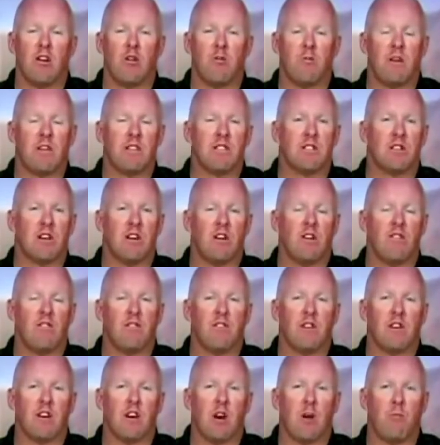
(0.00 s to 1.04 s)
you know,
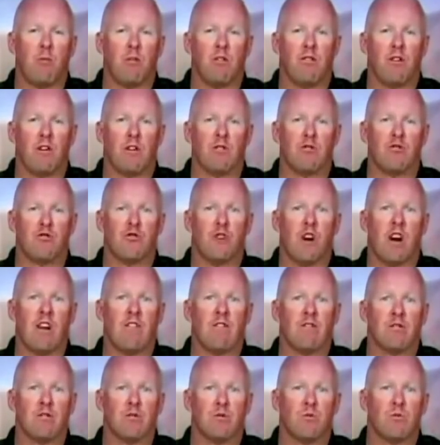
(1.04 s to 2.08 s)
myself and a couple of other
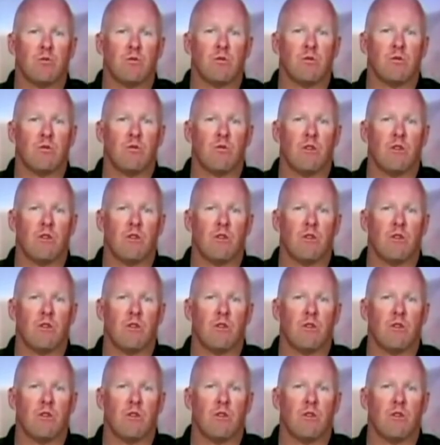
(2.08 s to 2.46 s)
drivers were,